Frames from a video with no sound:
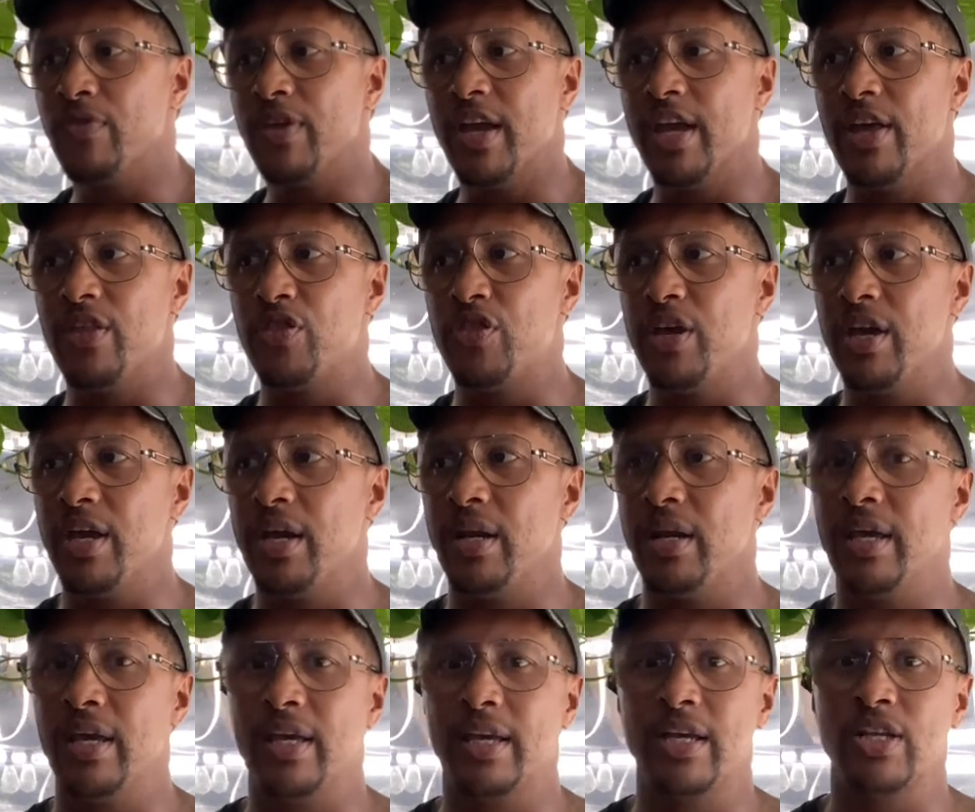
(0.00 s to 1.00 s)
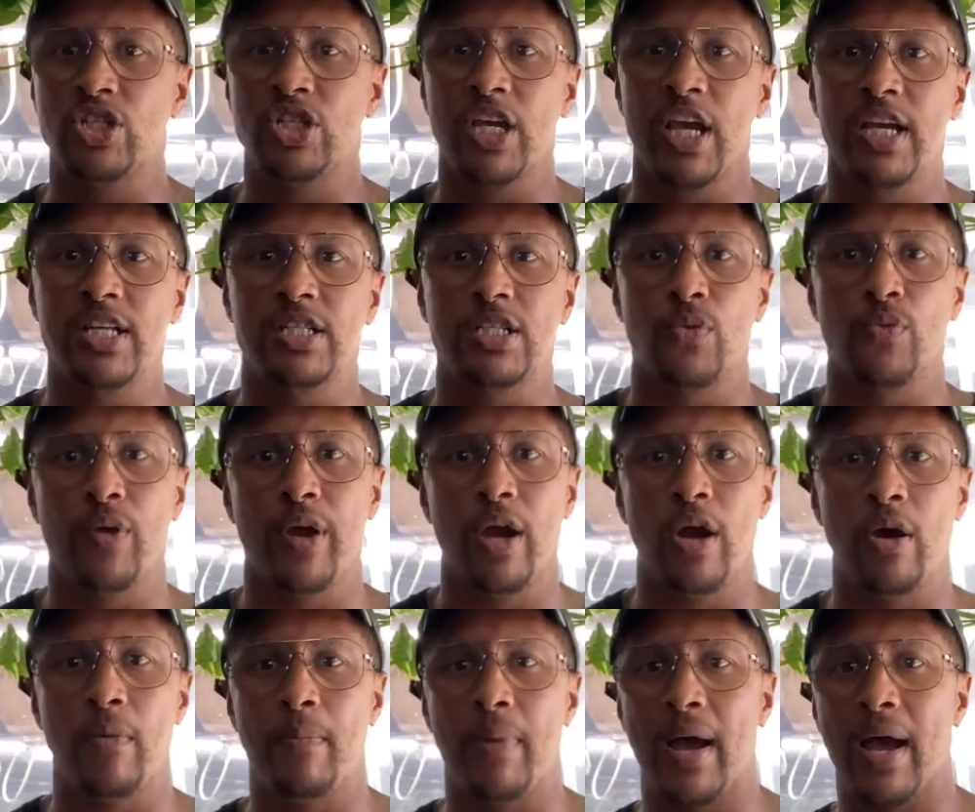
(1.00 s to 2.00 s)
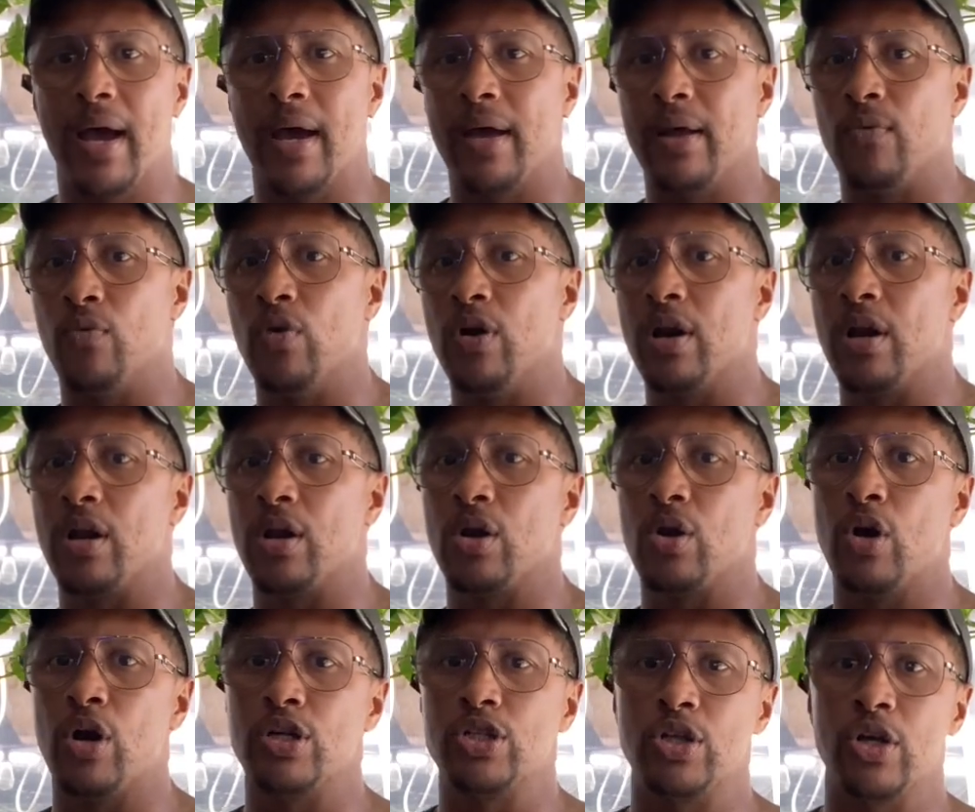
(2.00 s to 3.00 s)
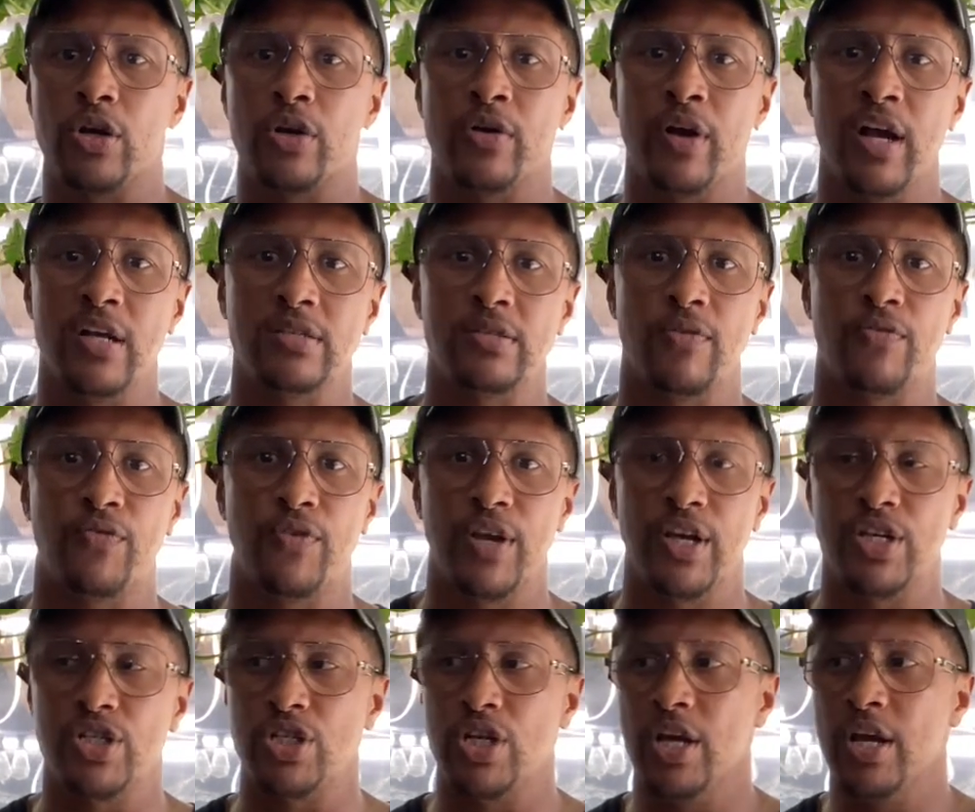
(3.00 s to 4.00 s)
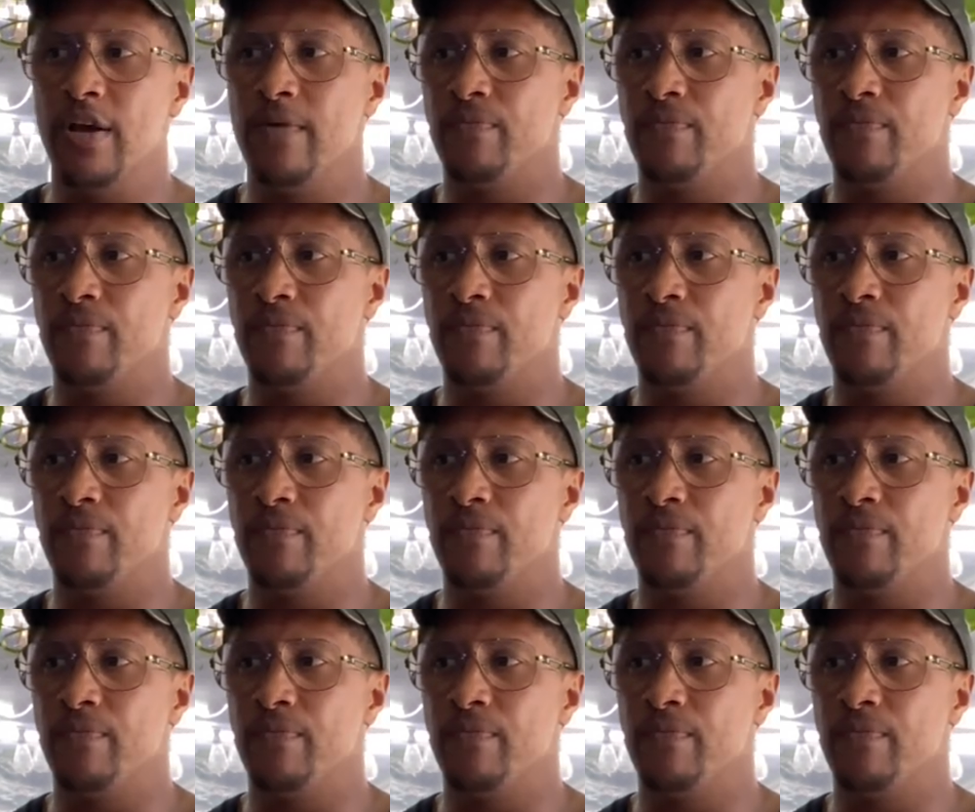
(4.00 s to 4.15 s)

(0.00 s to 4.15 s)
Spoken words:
and then it gets chased around by one of the larger aggressive fish.